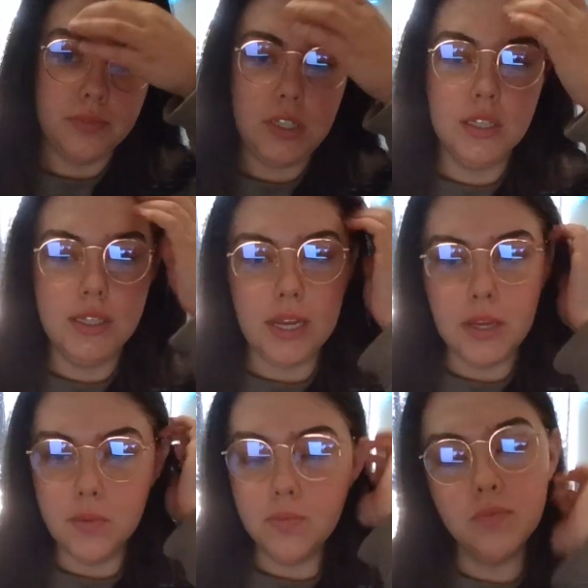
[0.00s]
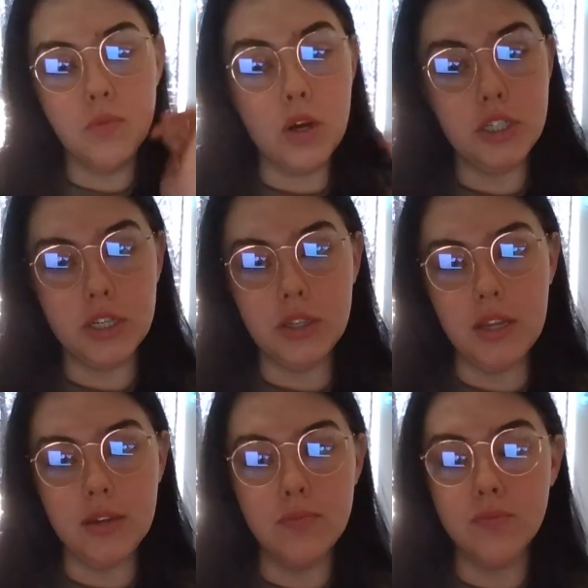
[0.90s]
the second question
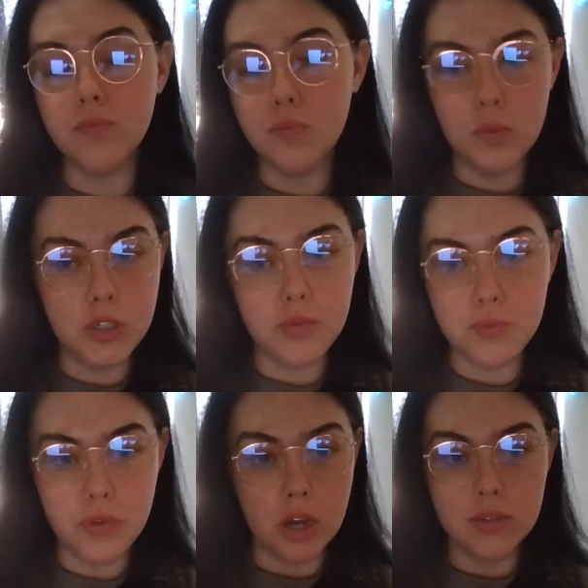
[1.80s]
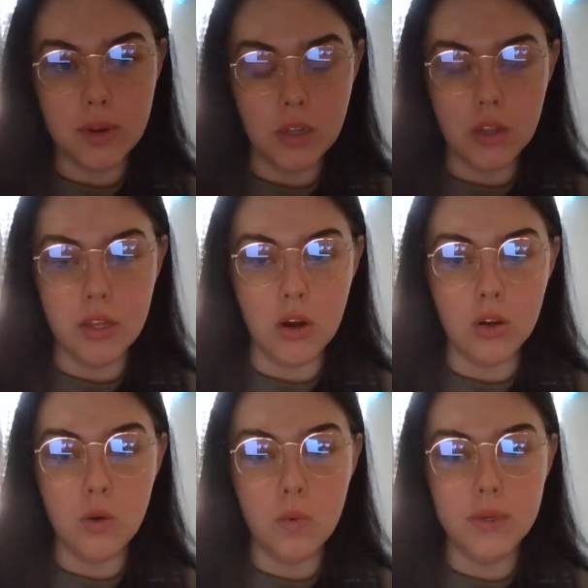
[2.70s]
that was talked about a lot in the
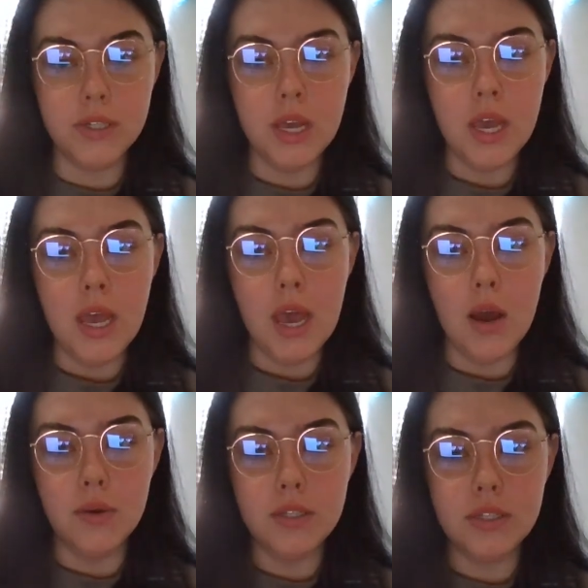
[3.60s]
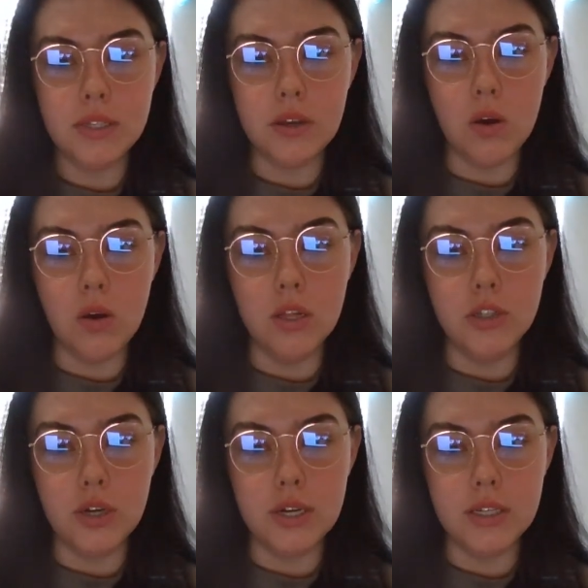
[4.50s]
article was how can Senegal
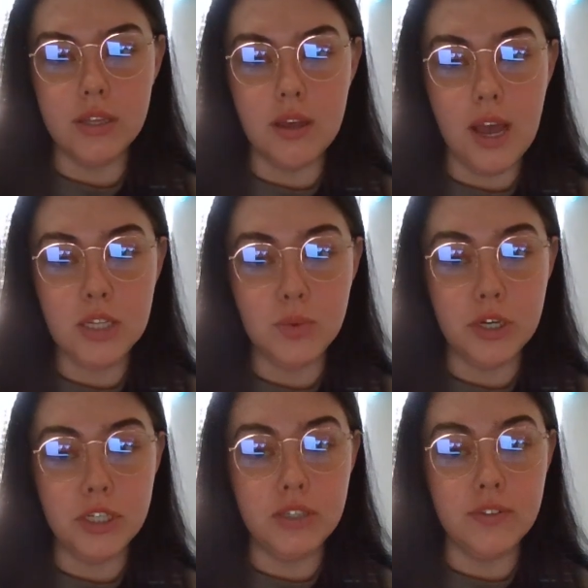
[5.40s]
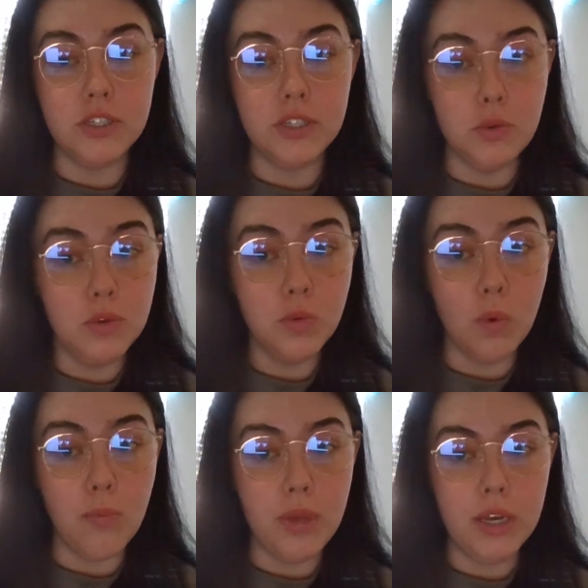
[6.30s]
address the aspirations of its youth while
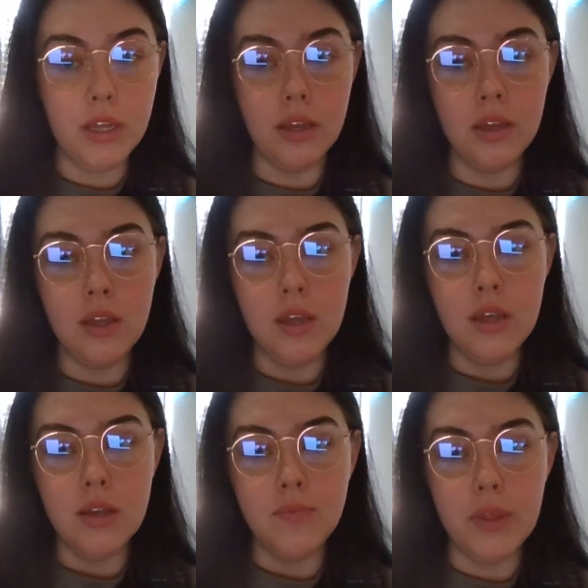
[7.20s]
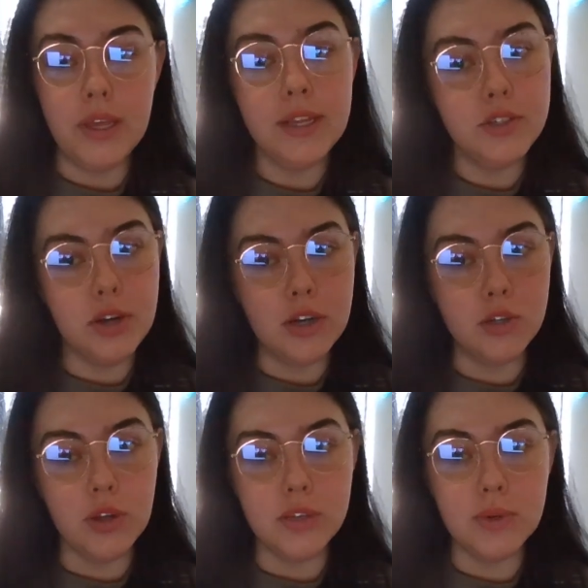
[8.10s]
meeting international
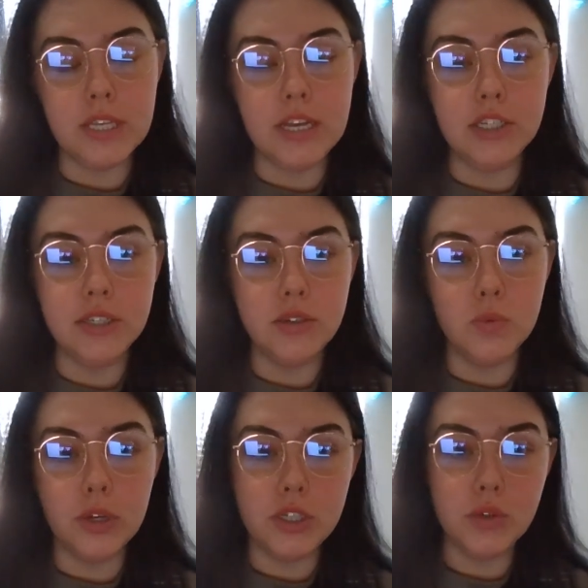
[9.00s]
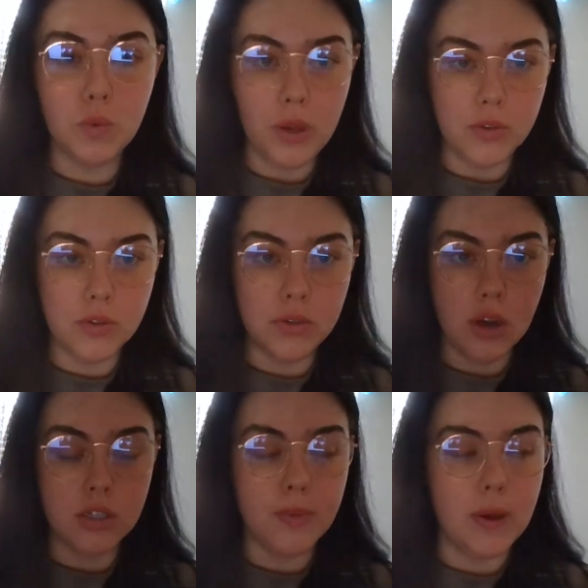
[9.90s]
expectations, which we also
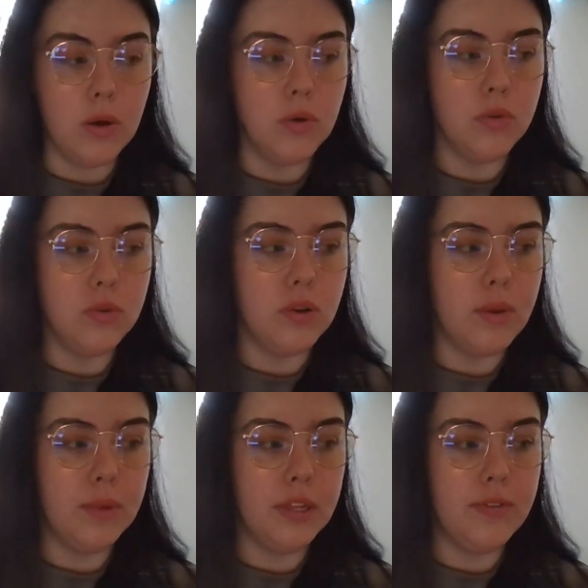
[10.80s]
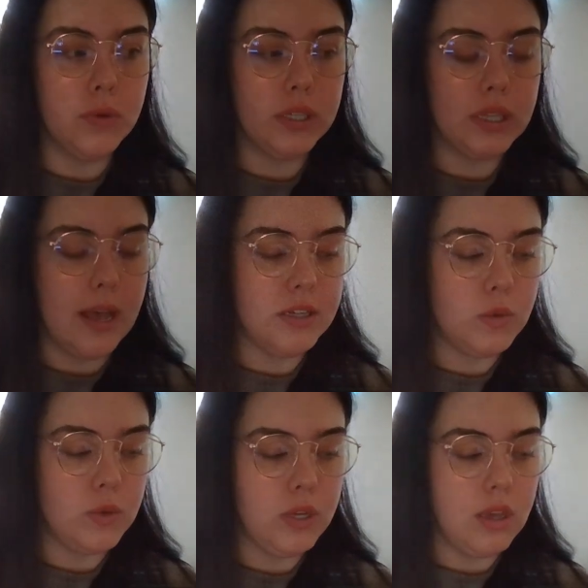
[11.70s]
talked about, I believe it was last
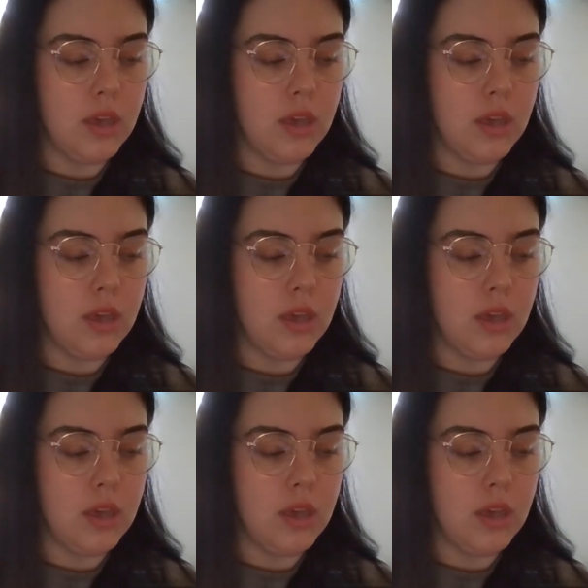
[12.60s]
week,